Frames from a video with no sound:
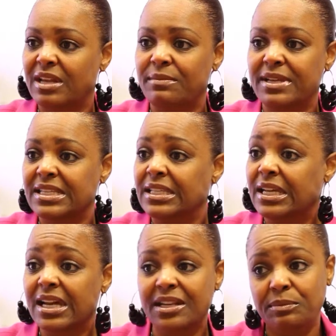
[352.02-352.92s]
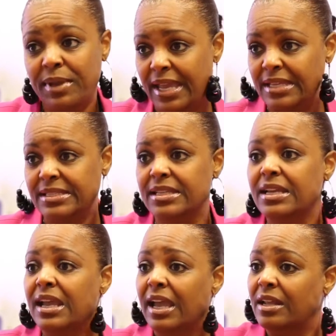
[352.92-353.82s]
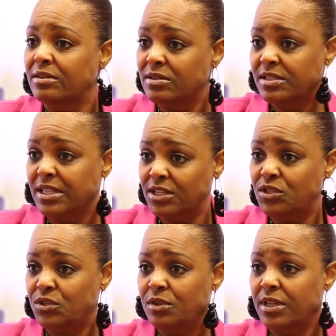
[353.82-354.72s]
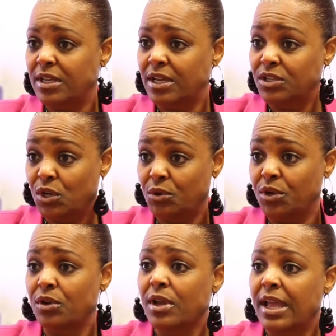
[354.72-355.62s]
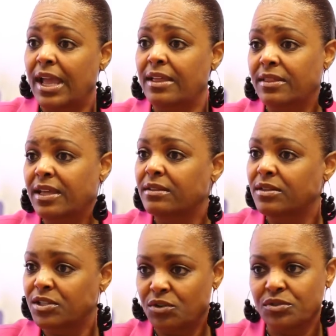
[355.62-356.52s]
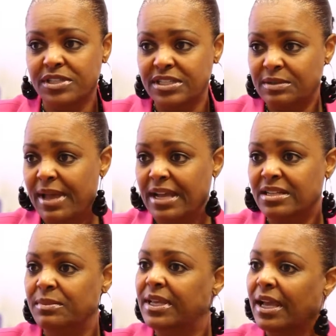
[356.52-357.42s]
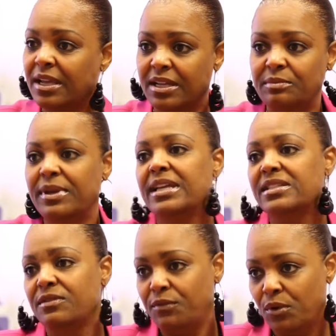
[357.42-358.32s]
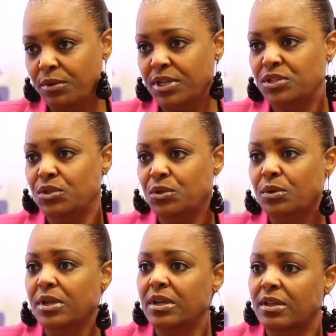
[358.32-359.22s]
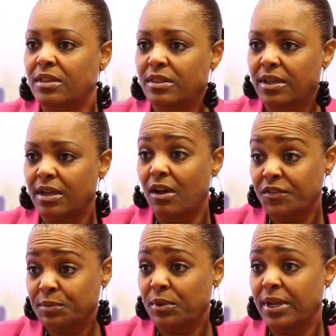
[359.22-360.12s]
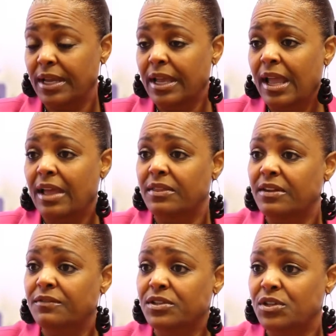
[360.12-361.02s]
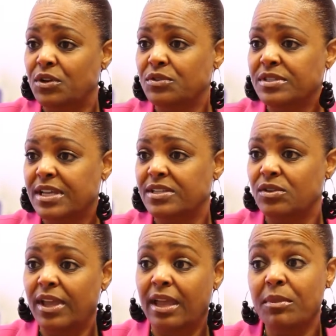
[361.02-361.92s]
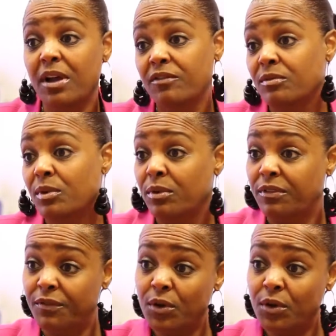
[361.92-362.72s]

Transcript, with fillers: and I basically cut and paste and send it to the uh, donor, and then the donor sends it back to me. I cut and paste and forward it to the offspring. And then if the donor says, okay, I'm comfortable with